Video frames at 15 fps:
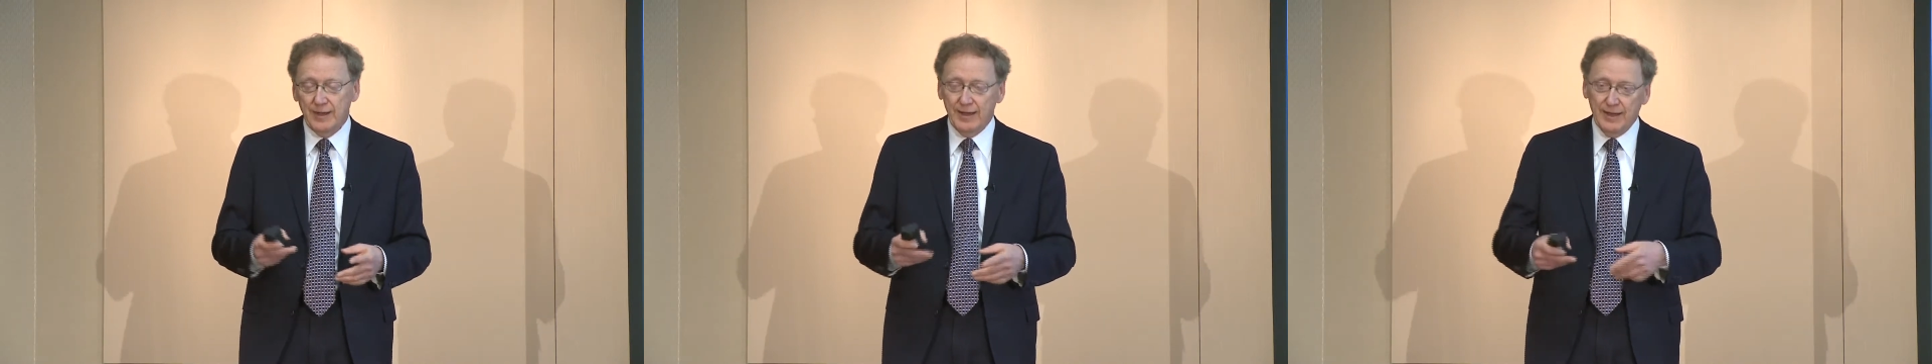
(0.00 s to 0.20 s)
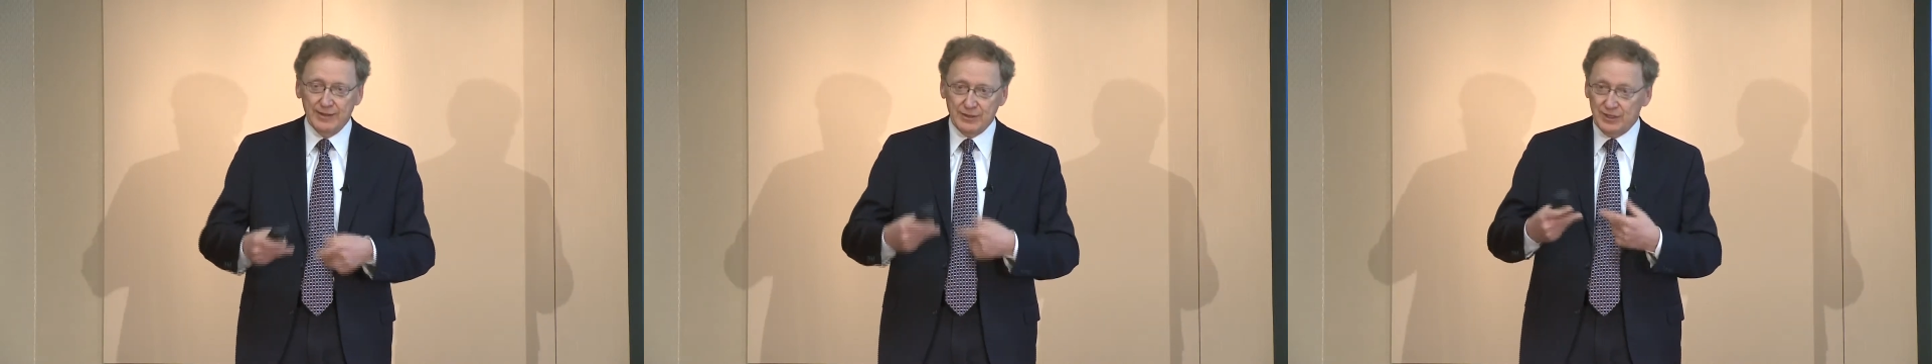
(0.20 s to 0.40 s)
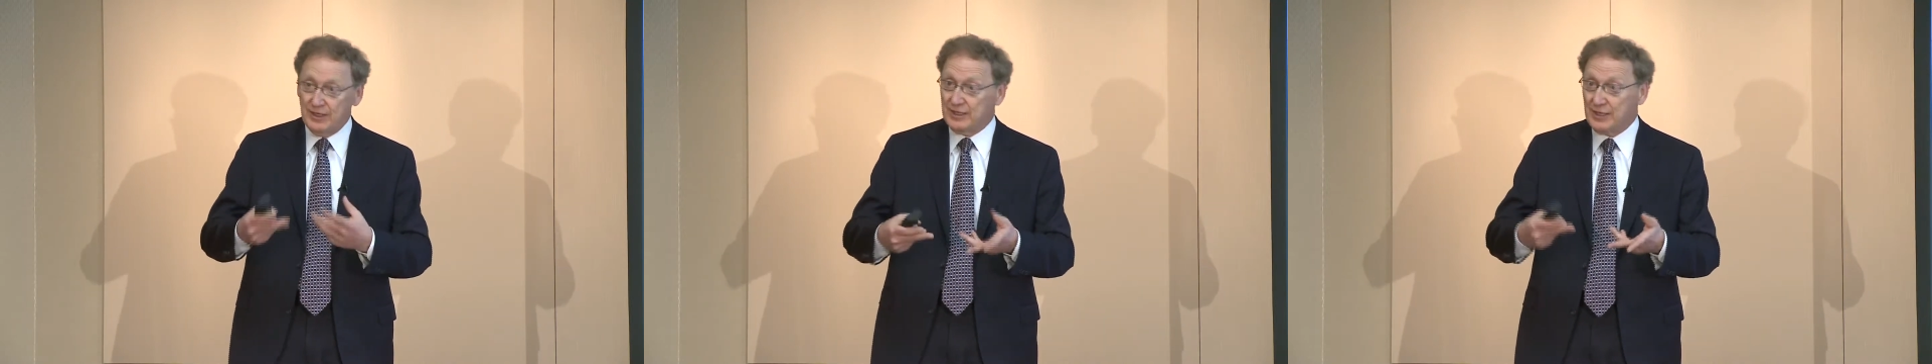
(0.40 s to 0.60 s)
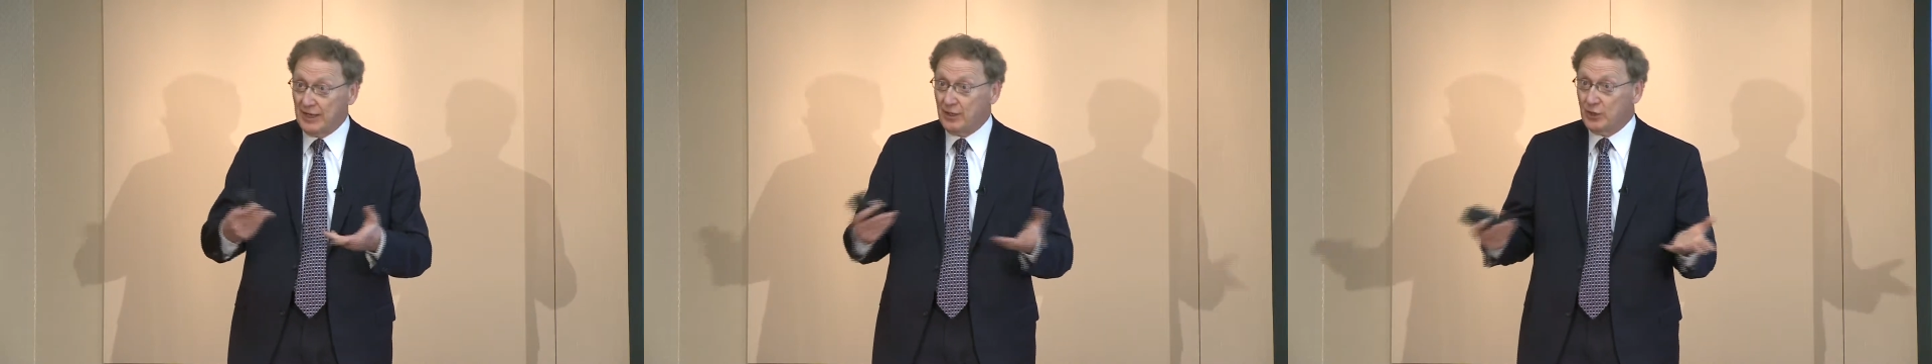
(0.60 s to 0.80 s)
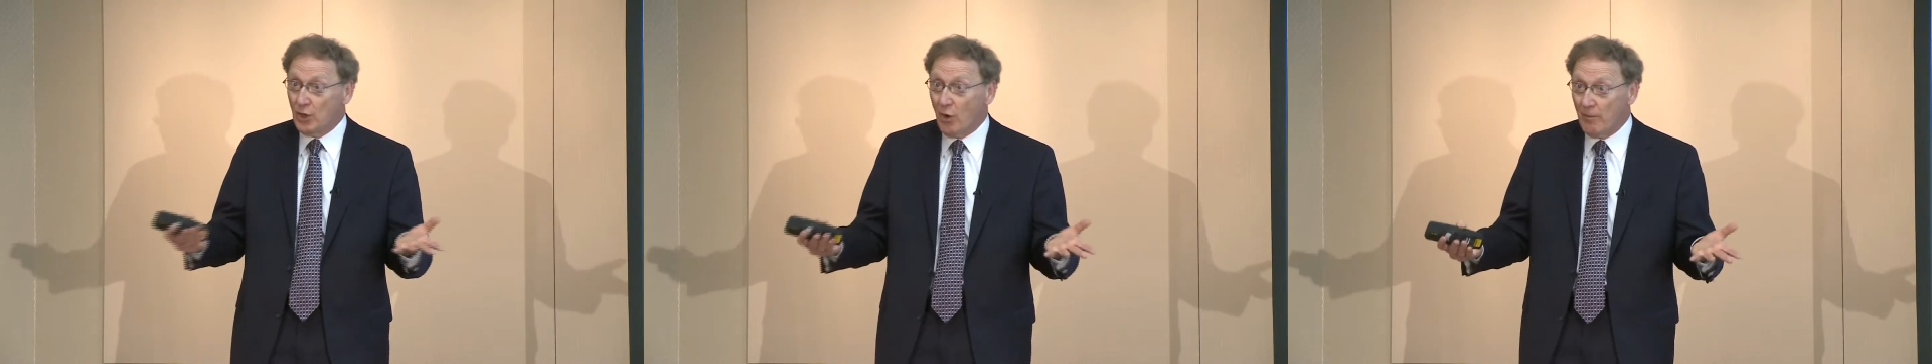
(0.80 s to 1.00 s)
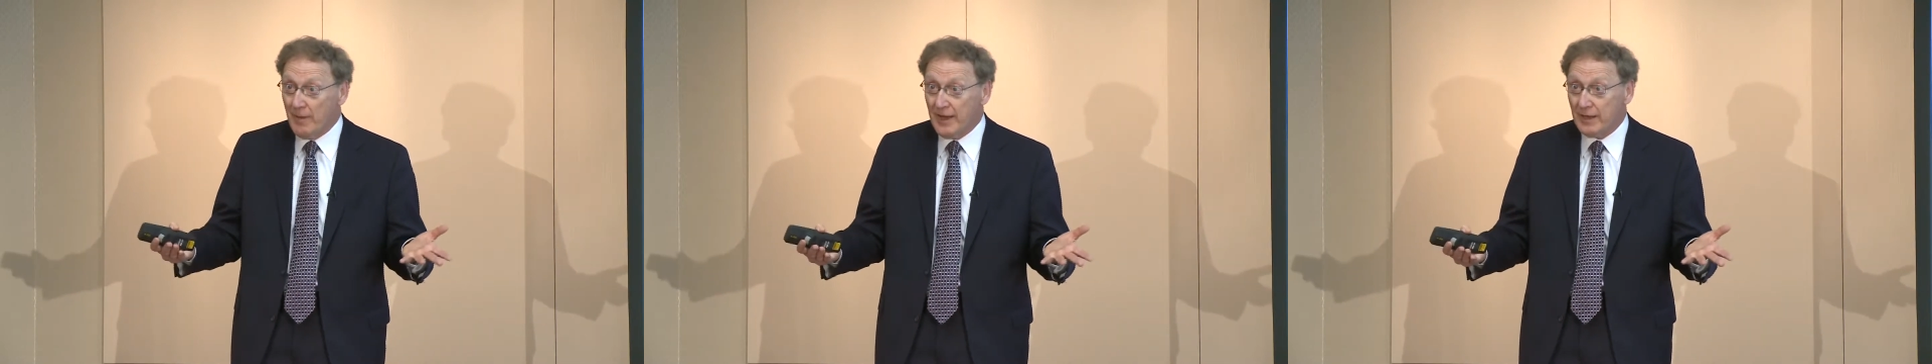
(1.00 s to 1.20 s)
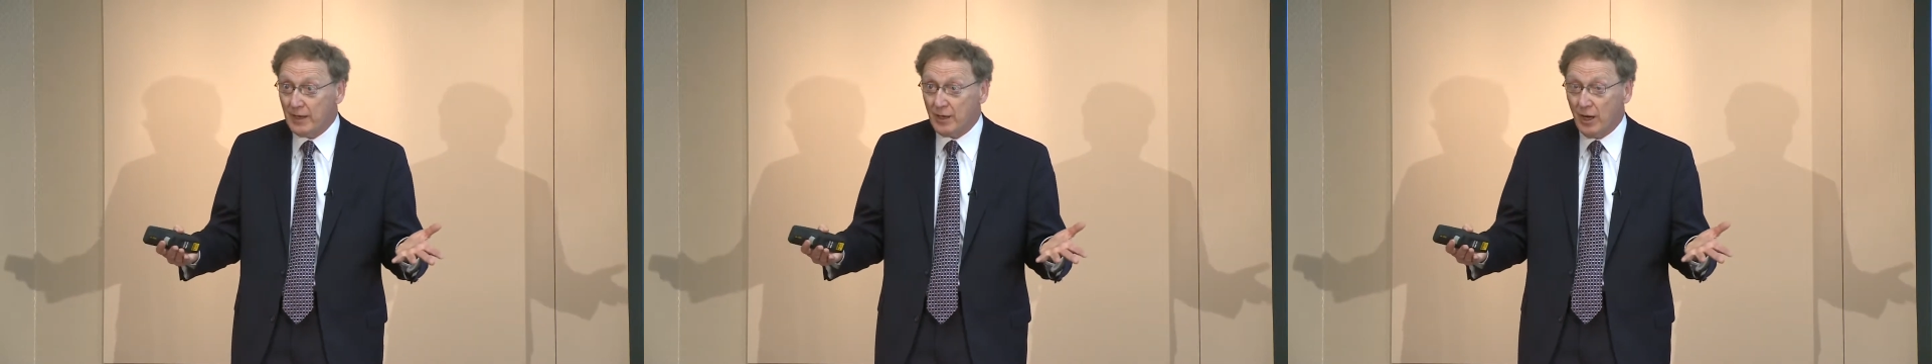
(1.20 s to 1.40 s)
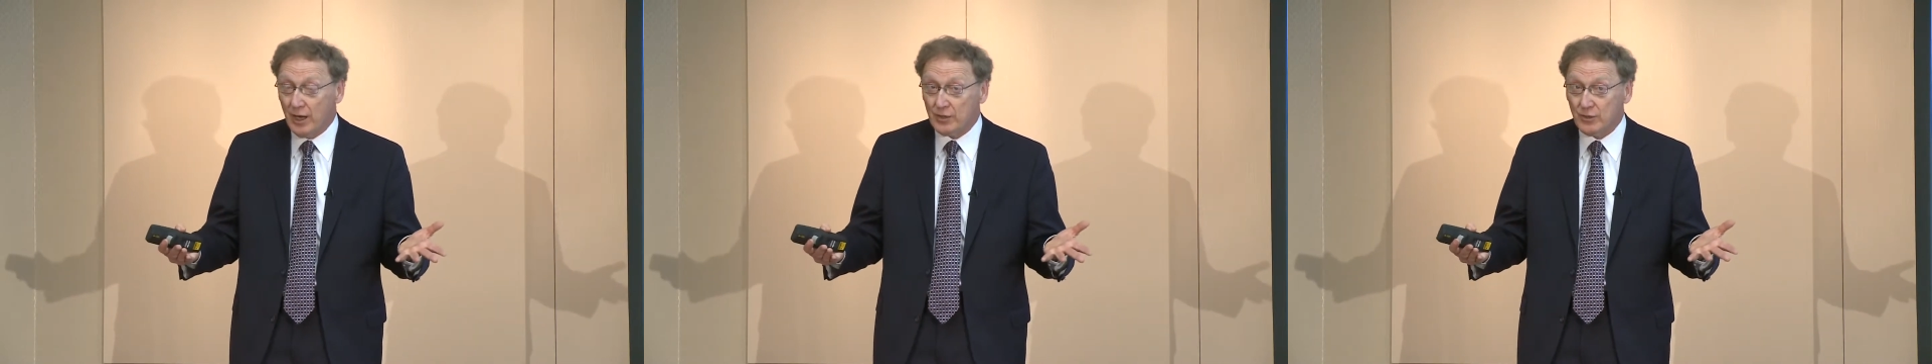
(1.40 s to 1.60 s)
And to the extent you don't make a
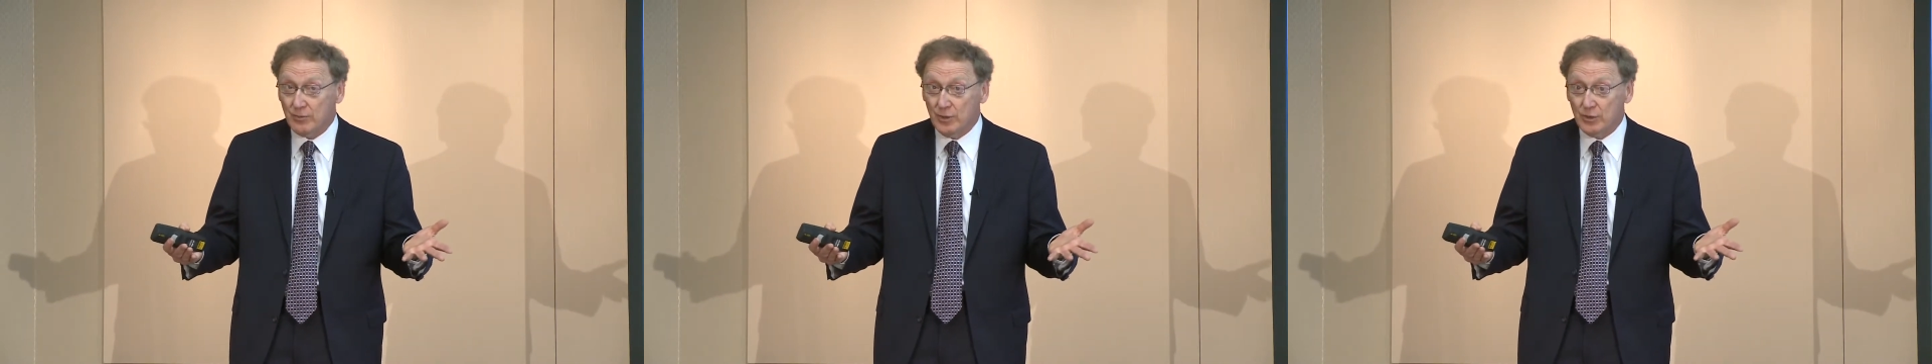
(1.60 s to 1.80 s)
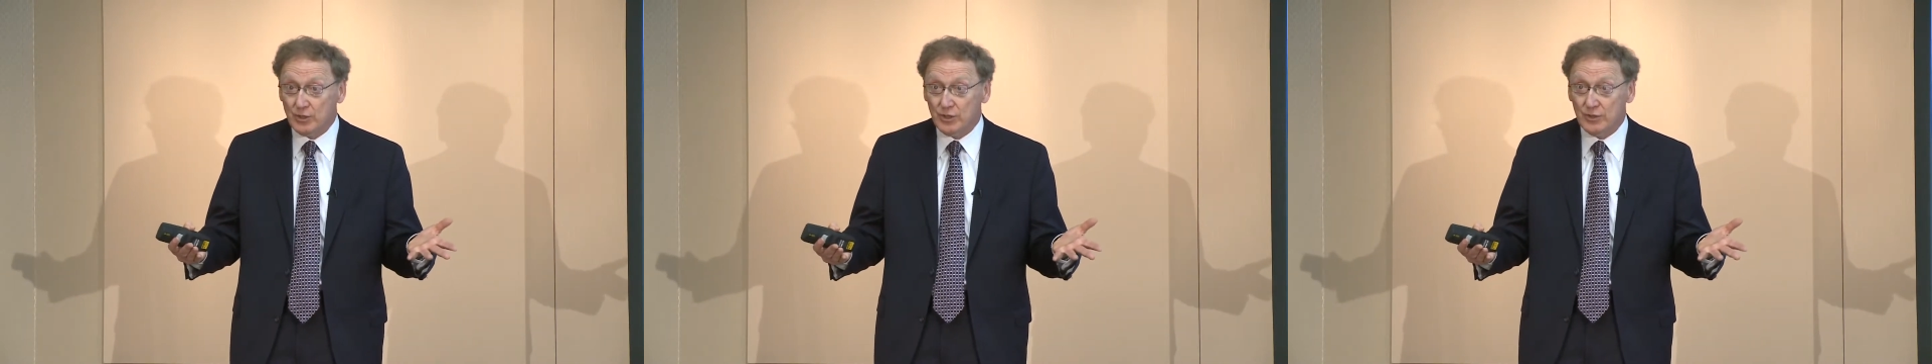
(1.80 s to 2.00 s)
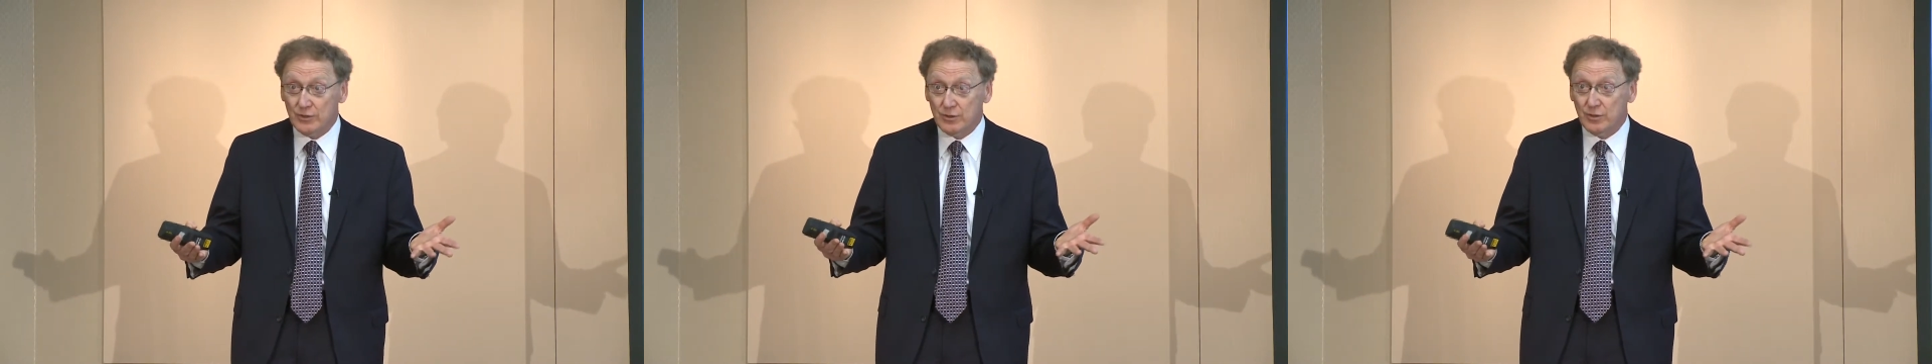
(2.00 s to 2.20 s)
contribution